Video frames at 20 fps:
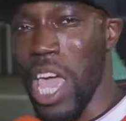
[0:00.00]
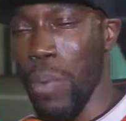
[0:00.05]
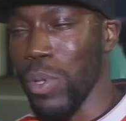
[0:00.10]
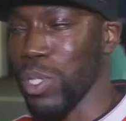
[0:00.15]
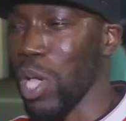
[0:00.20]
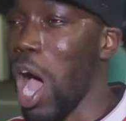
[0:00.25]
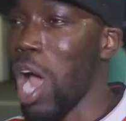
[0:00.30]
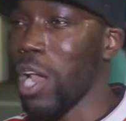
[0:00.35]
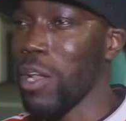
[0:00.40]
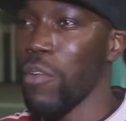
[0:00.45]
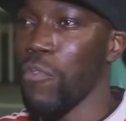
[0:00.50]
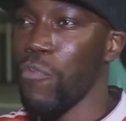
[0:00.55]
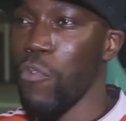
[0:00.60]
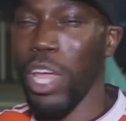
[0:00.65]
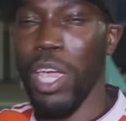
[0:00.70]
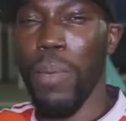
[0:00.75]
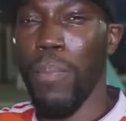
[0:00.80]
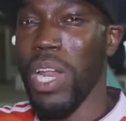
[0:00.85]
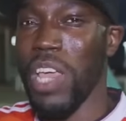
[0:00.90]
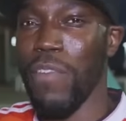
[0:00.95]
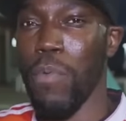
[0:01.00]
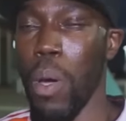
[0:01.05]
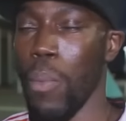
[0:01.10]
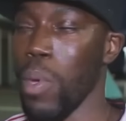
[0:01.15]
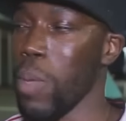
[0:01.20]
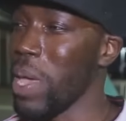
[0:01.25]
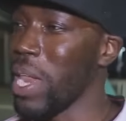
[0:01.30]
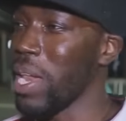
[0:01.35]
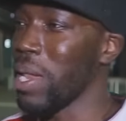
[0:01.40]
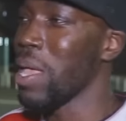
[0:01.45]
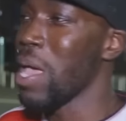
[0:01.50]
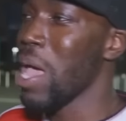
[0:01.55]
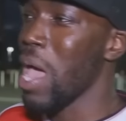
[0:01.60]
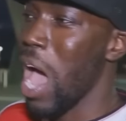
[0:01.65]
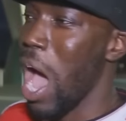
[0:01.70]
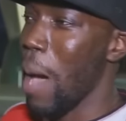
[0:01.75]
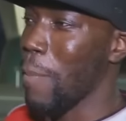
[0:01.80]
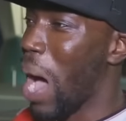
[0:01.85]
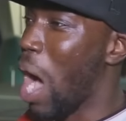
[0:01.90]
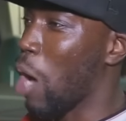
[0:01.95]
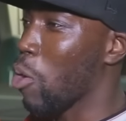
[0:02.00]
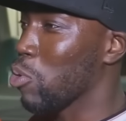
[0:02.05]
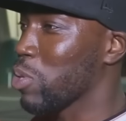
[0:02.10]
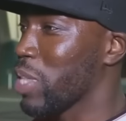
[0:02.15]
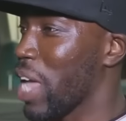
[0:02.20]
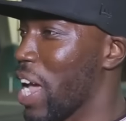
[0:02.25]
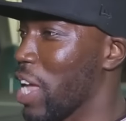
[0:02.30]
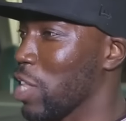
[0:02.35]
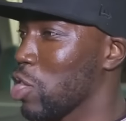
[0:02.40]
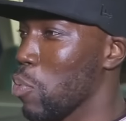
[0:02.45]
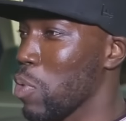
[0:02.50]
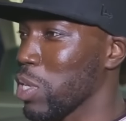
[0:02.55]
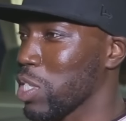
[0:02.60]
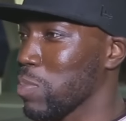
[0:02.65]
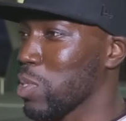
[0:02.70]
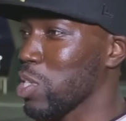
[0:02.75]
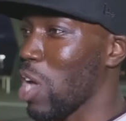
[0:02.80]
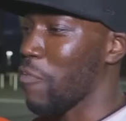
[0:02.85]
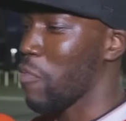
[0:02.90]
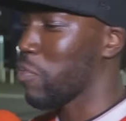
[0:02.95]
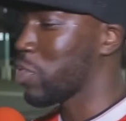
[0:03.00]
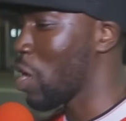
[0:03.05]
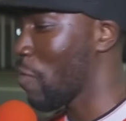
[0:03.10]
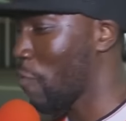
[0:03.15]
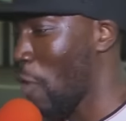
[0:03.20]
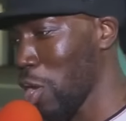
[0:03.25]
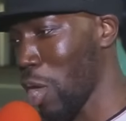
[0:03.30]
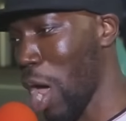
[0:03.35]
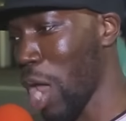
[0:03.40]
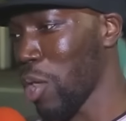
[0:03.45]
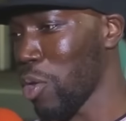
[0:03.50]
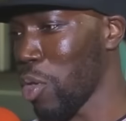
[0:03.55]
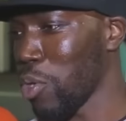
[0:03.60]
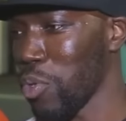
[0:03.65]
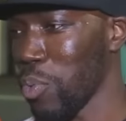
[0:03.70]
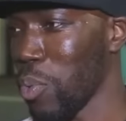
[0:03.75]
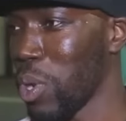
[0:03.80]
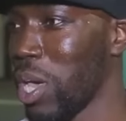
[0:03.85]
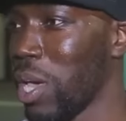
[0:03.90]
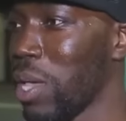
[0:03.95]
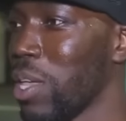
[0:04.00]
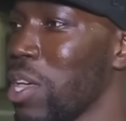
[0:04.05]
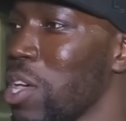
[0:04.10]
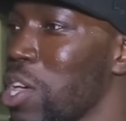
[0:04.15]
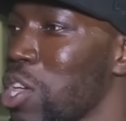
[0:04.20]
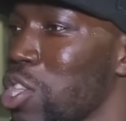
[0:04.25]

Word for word: It was unfreaking believable. And we've been about all day doing some stuff with TFR. I don't know, you want to